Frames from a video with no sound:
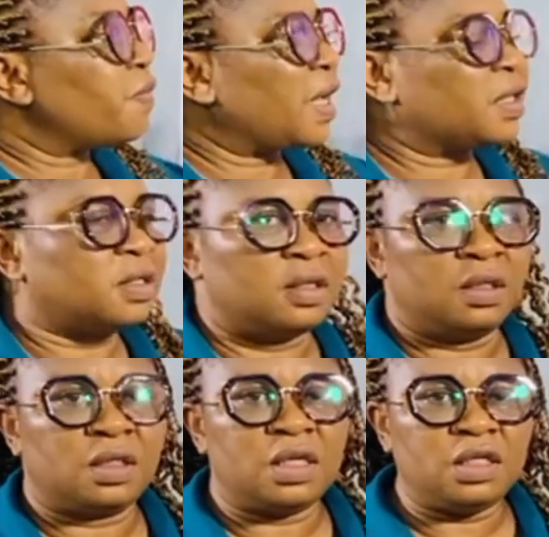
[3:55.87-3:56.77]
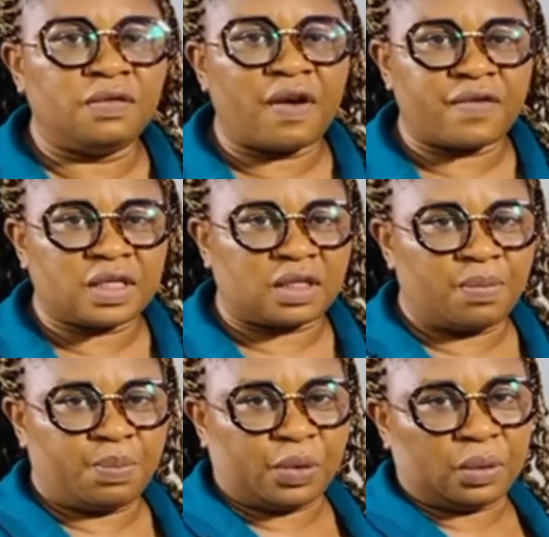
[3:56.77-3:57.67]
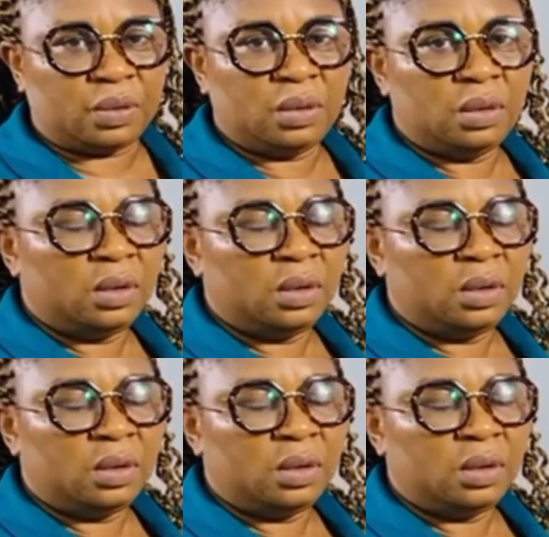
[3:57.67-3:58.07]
fractions, it's very simple.